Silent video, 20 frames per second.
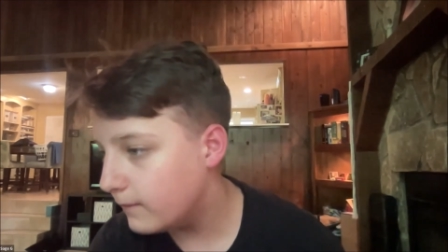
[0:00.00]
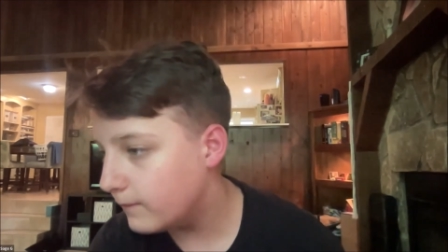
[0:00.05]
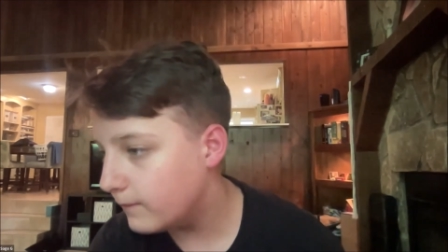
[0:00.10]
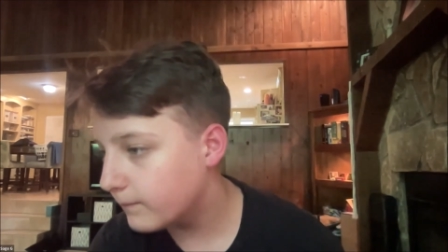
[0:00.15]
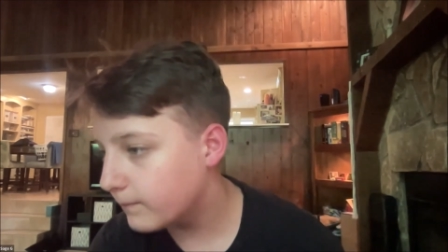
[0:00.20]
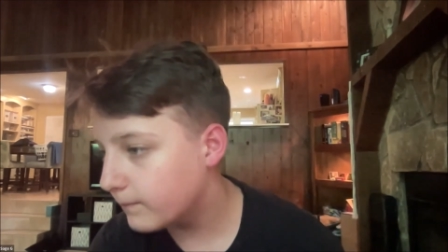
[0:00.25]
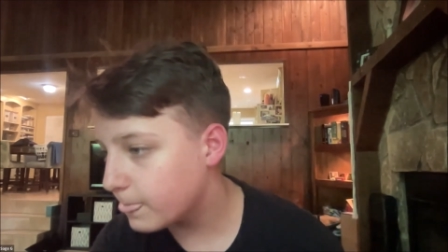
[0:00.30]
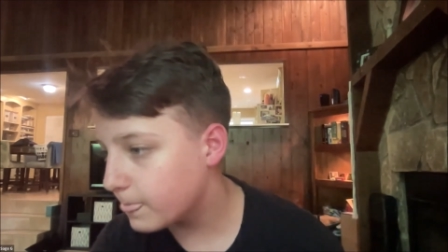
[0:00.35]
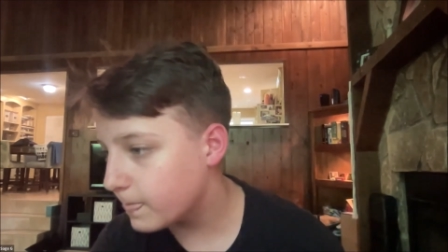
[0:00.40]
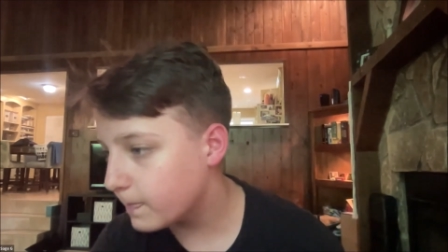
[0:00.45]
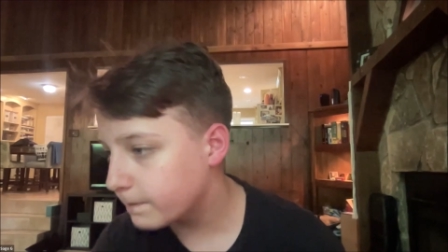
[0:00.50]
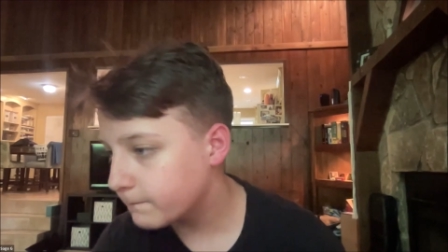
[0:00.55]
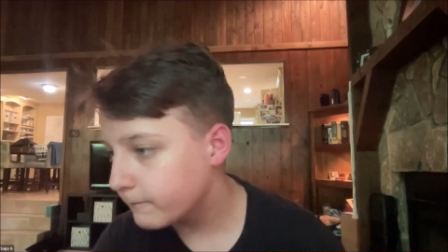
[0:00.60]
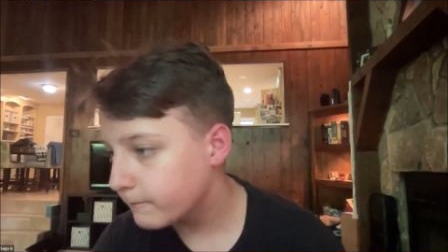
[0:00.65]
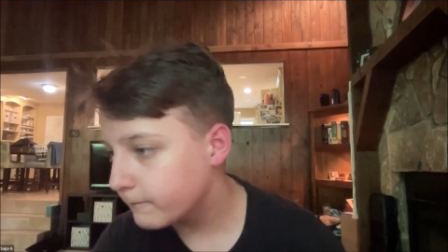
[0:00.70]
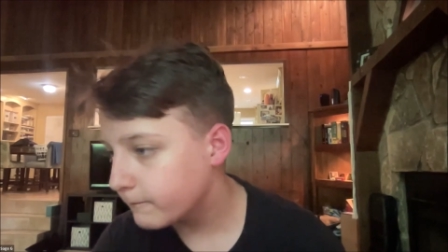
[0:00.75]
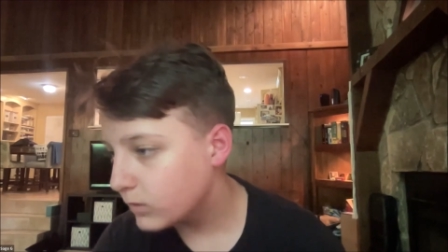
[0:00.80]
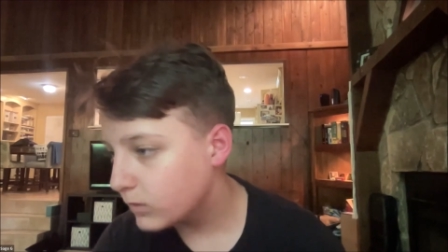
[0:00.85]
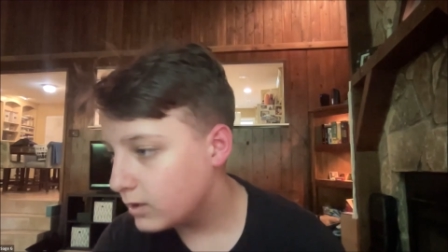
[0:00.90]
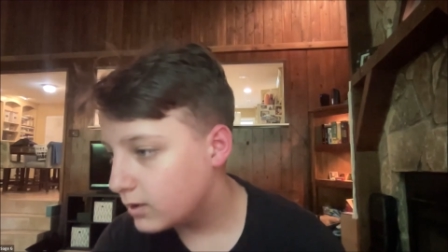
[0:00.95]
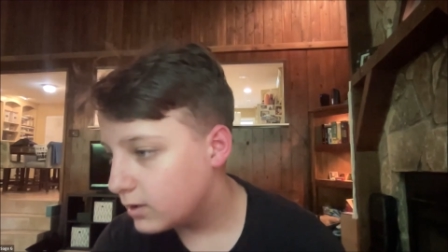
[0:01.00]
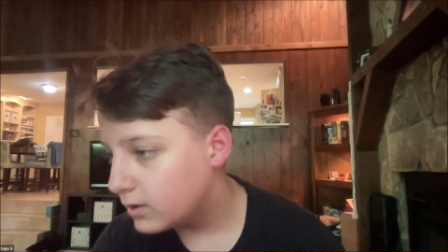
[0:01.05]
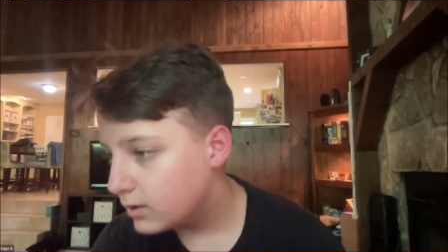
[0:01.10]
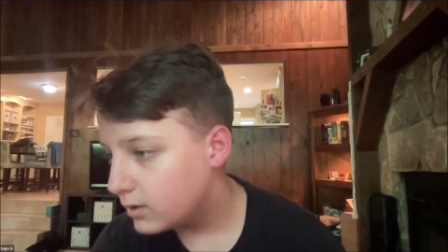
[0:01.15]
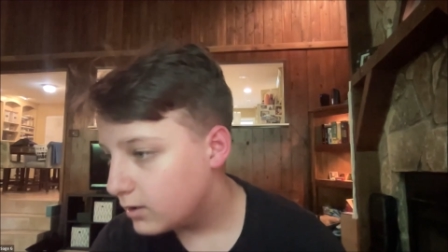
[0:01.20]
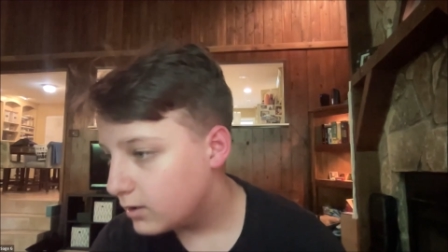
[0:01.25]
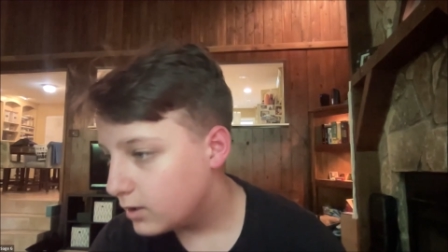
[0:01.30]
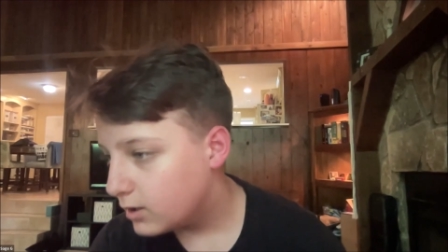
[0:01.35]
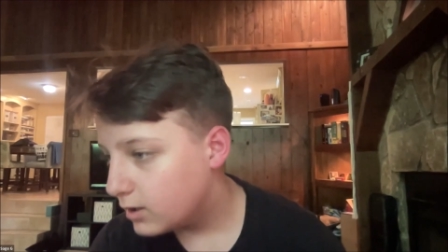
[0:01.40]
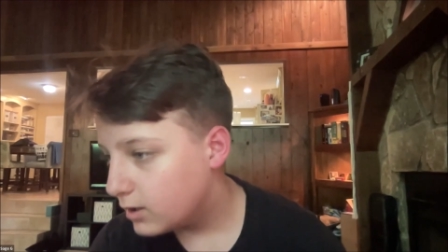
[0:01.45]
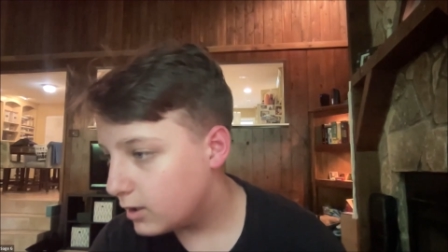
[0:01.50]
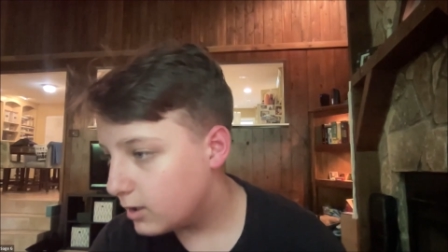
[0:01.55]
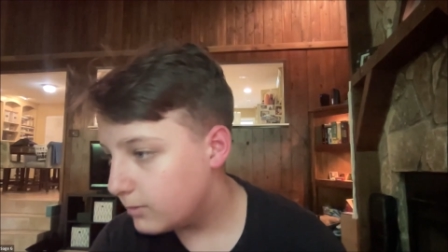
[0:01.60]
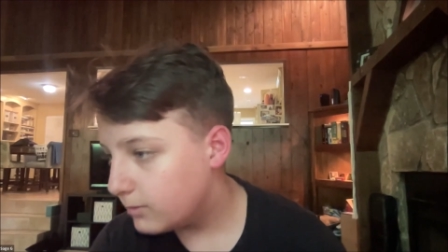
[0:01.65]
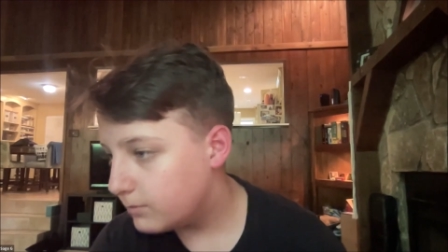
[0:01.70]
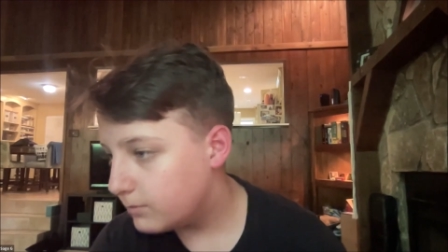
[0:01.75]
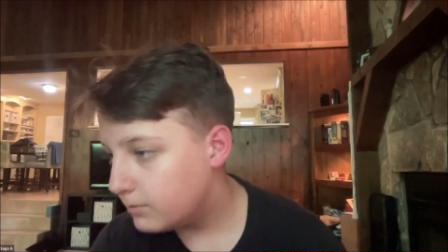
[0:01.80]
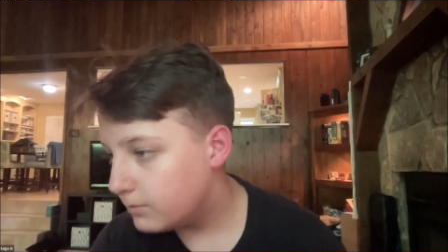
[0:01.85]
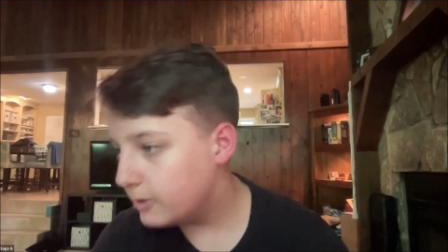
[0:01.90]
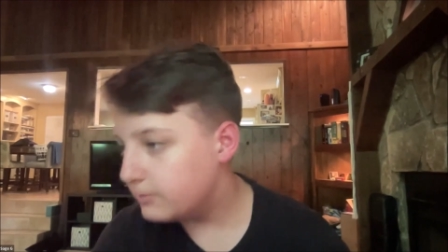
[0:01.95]

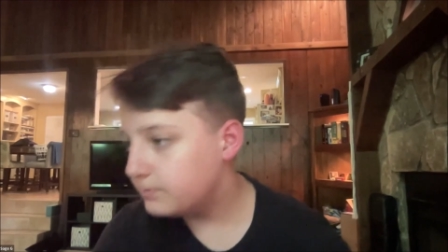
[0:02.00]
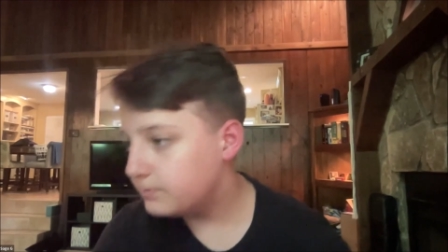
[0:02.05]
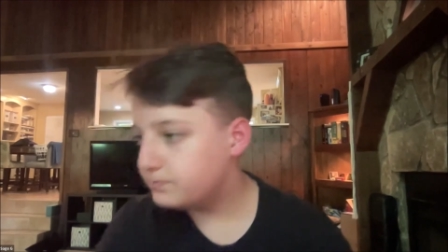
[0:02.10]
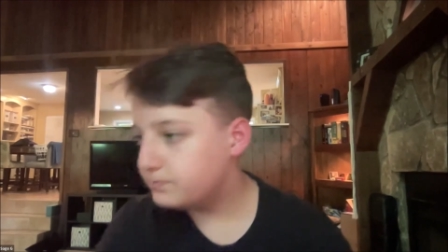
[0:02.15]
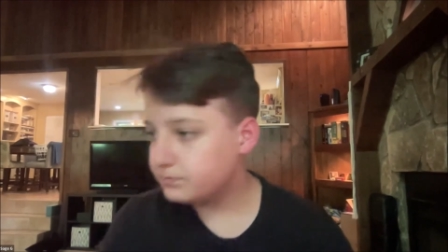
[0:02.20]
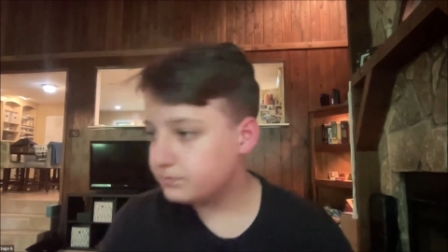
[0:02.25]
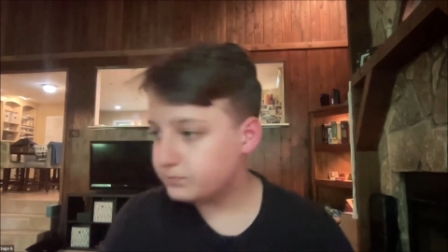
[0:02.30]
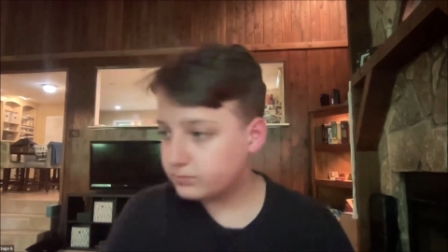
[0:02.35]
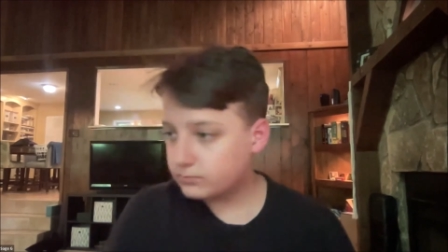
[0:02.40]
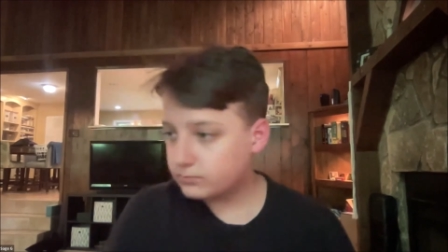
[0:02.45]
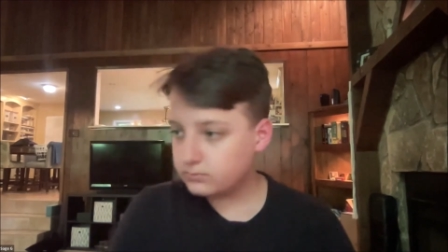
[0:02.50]
But